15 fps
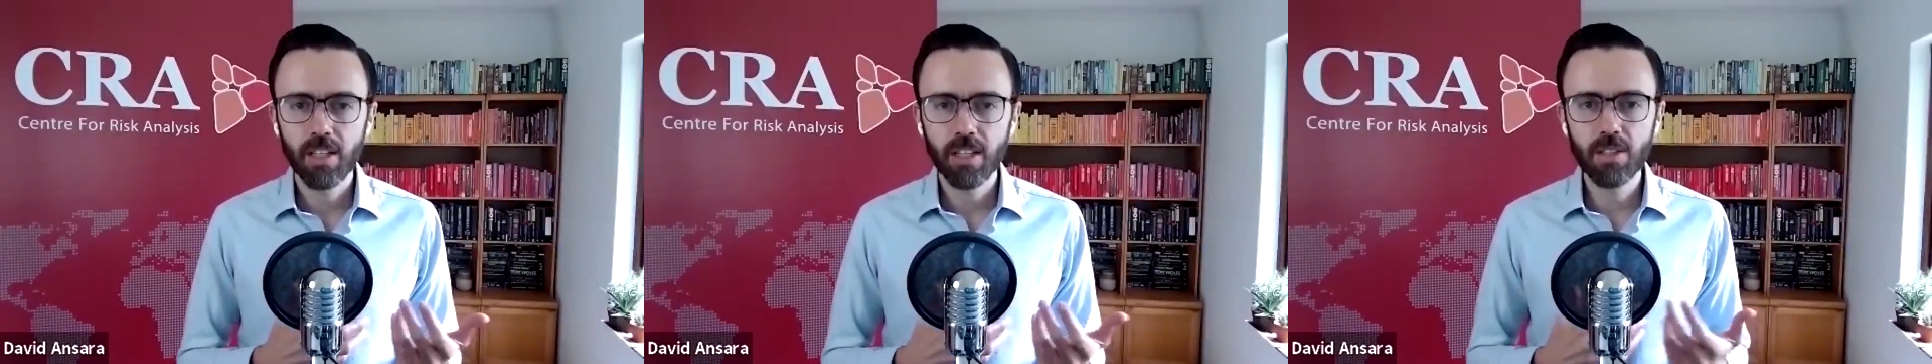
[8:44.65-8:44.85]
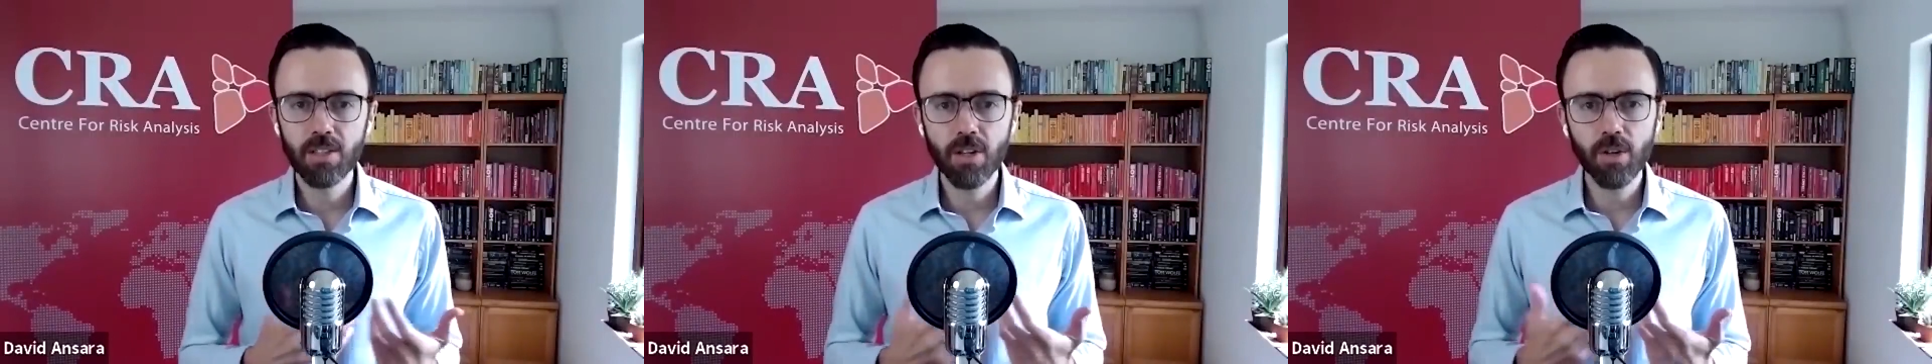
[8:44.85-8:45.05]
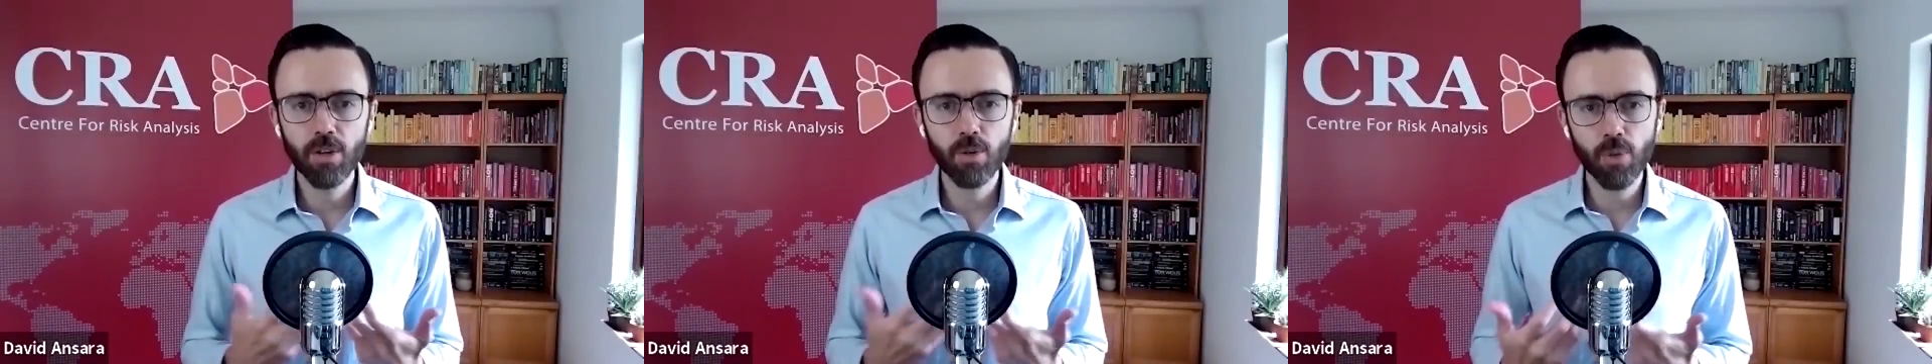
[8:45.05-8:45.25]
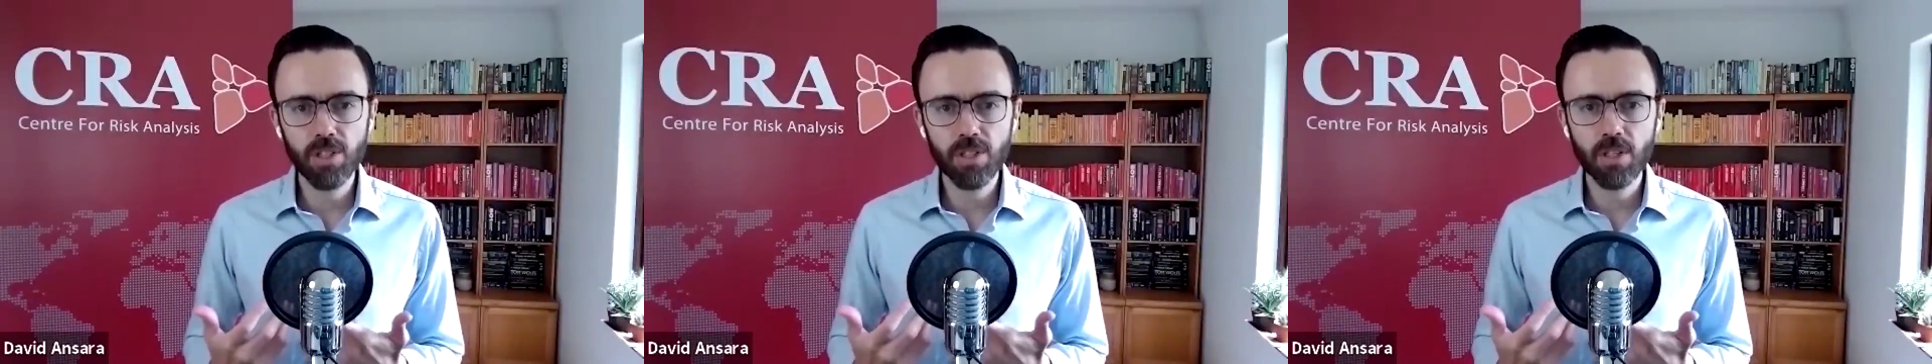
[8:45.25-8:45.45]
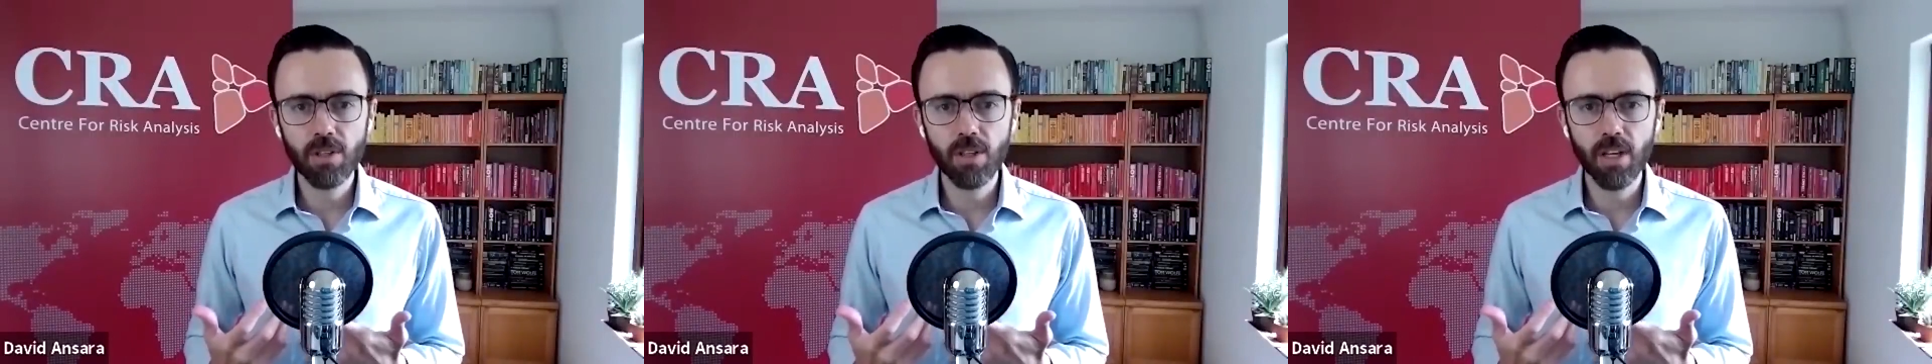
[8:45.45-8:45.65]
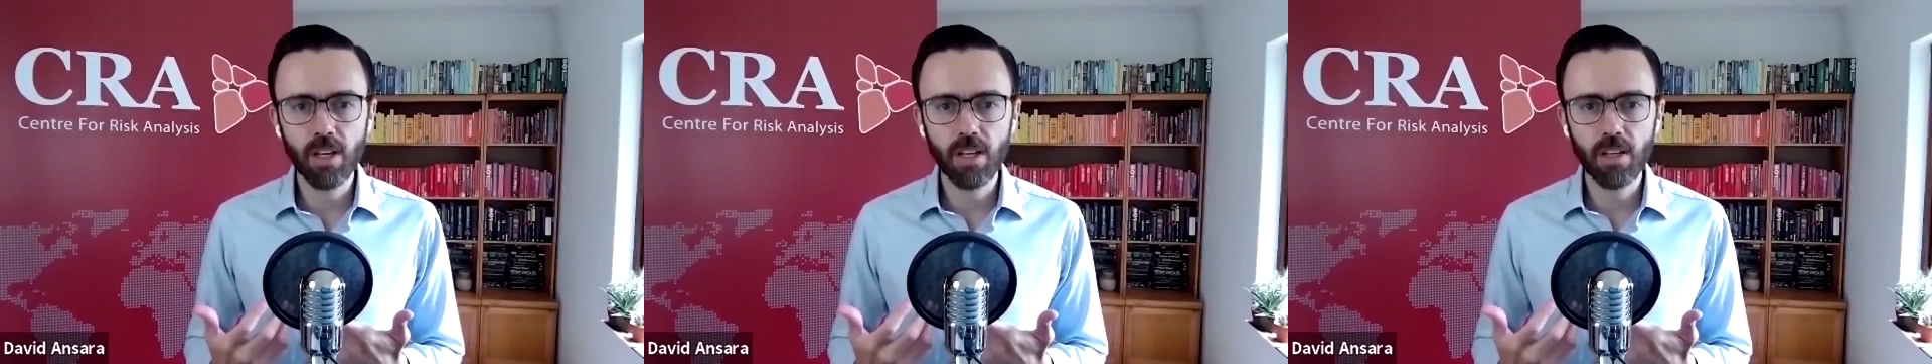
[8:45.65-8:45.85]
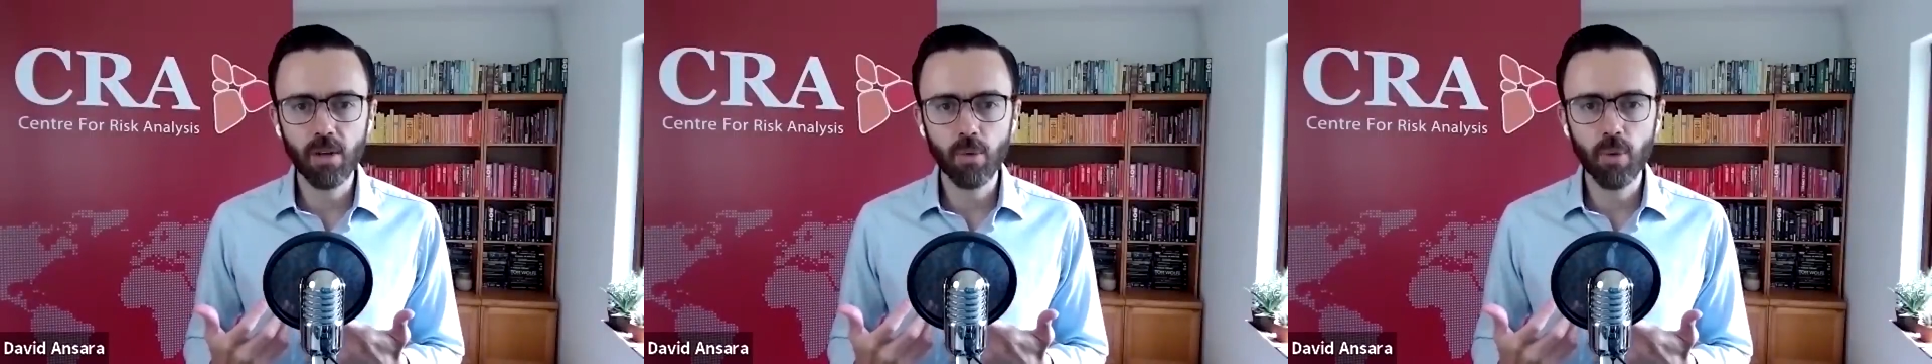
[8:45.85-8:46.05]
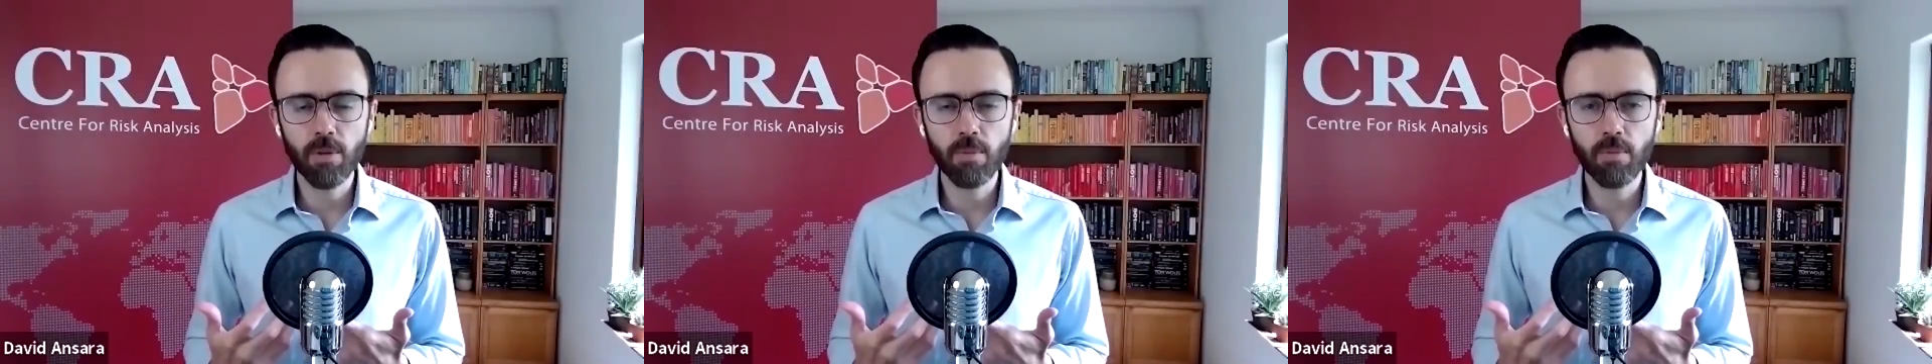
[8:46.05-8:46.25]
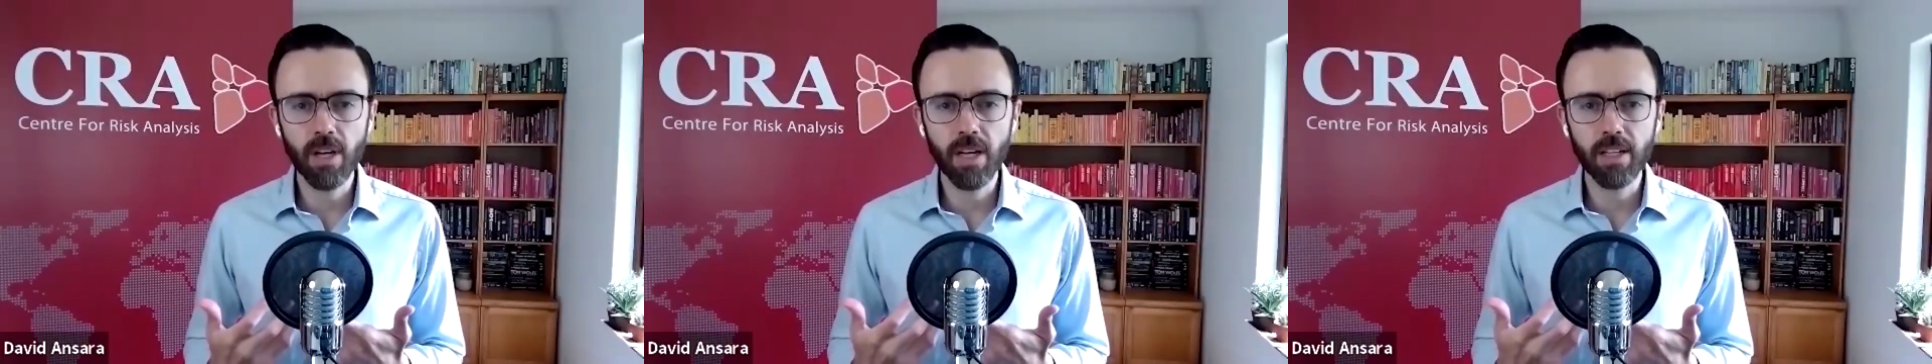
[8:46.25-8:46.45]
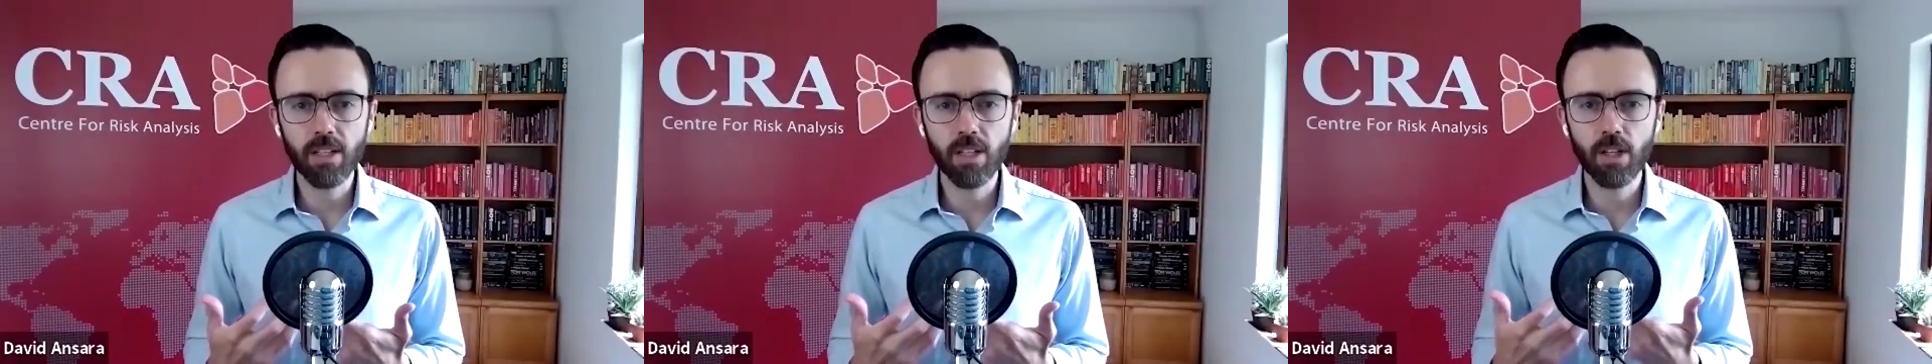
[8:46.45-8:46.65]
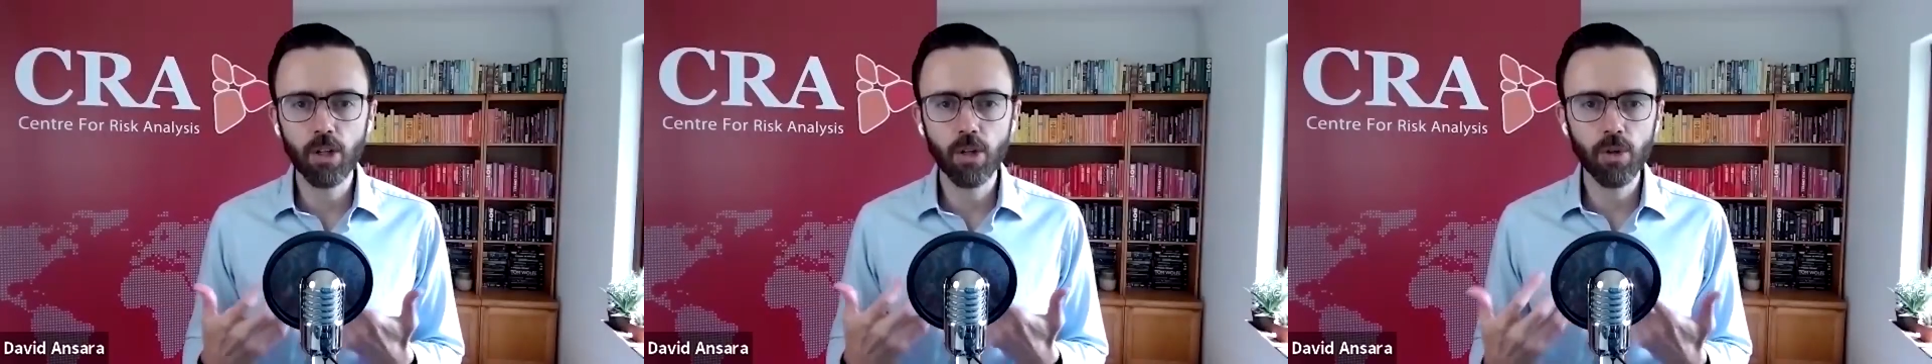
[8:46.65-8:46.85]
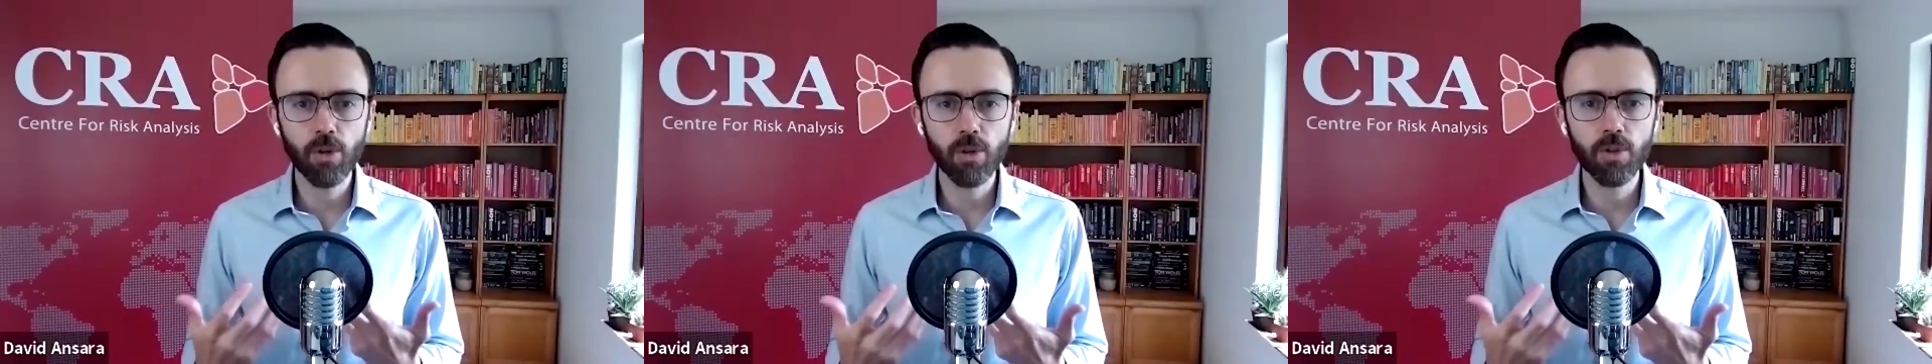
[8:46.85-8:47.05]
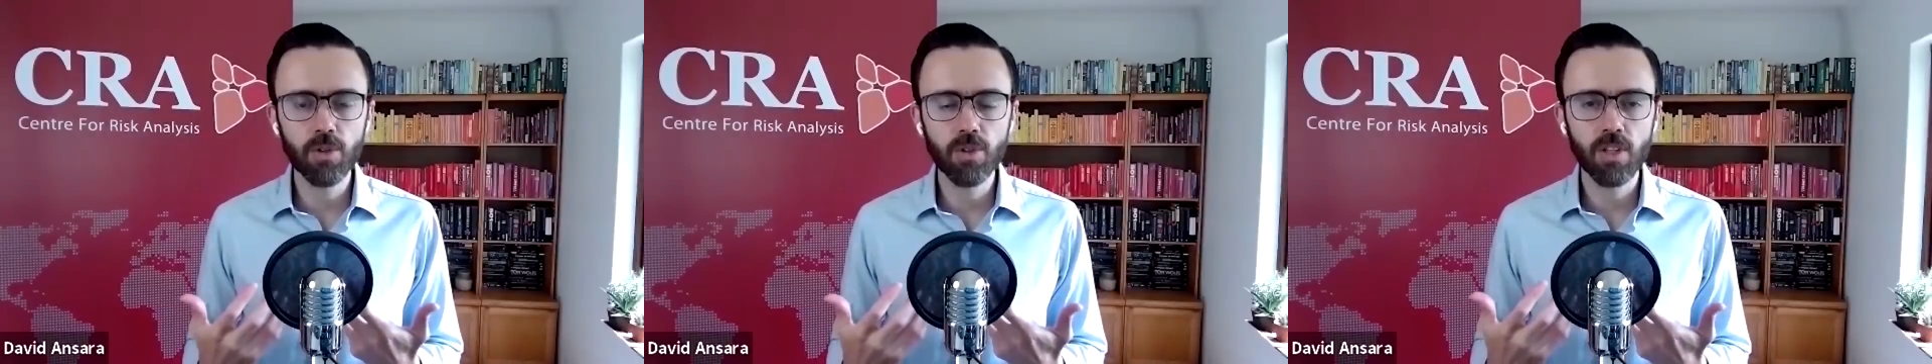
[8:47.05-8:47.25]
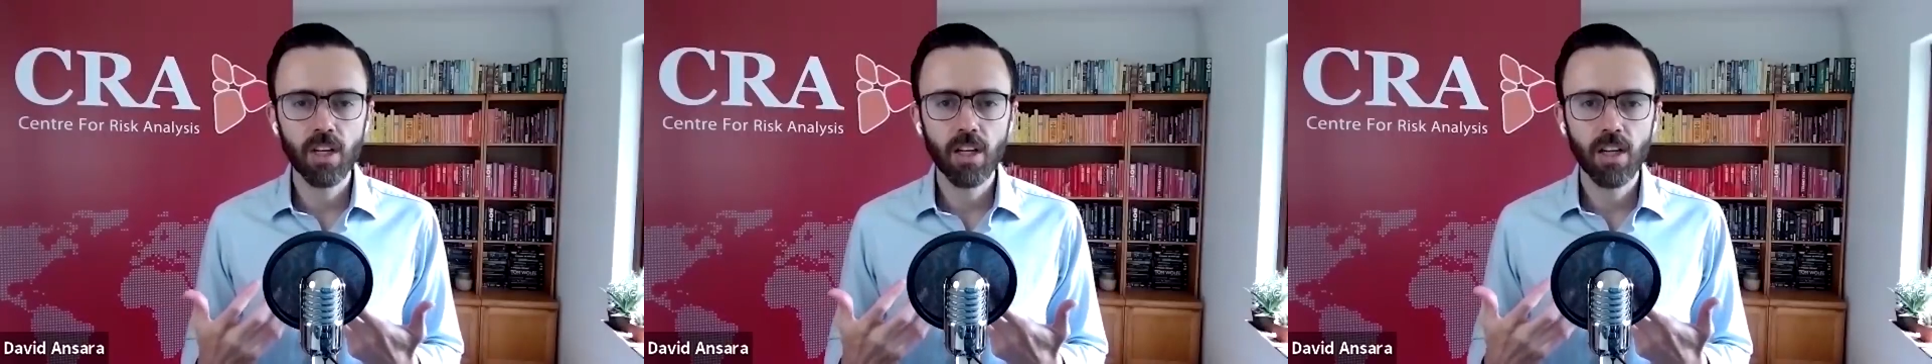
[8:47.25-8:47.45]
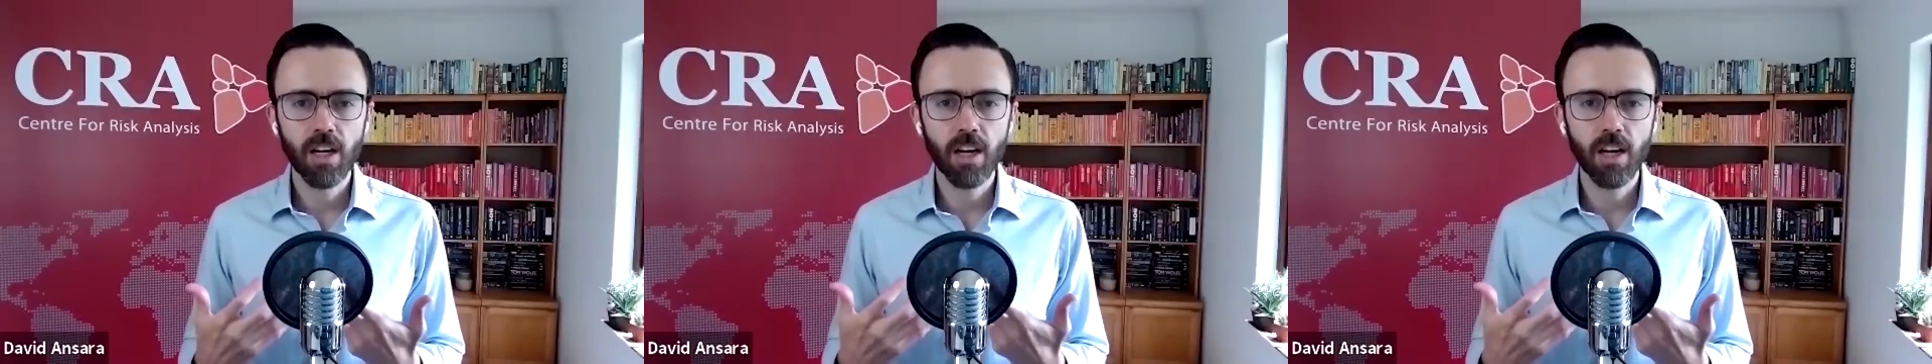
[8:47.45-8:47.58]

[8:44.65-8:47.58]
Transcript: Is there a risk there that we might lose